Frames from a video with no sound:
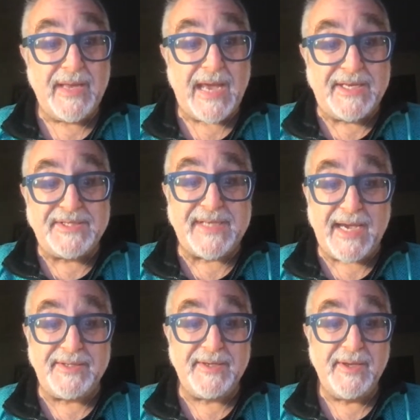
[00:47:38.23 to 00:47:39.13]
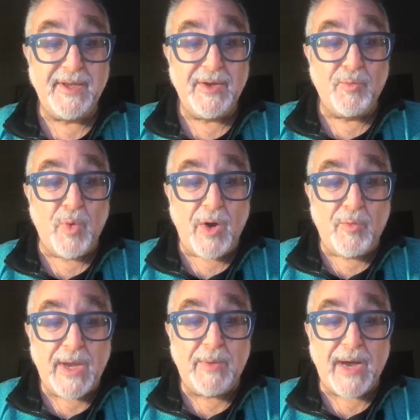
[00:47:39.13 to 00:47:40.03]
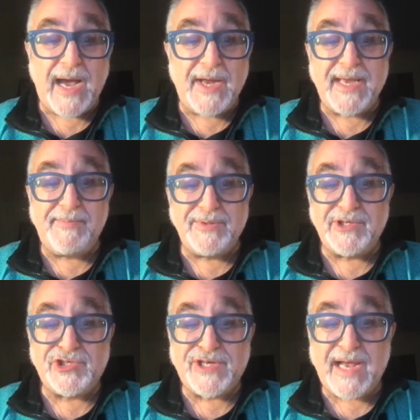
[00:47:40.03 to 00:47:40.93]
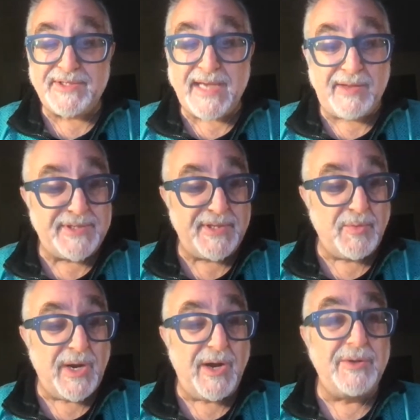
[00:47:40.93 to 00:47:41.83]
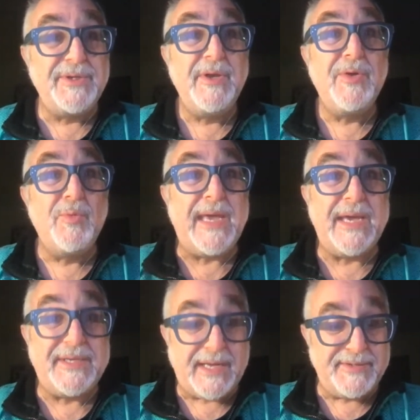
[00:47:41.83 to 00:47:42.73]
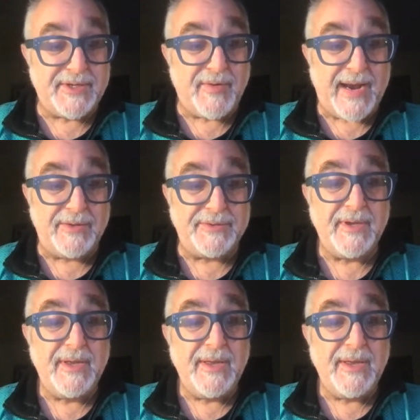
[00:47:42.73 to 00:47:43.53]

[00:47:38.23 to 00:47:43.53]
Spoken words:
And it said, "What we were unable to shout out to the world, we hid underground.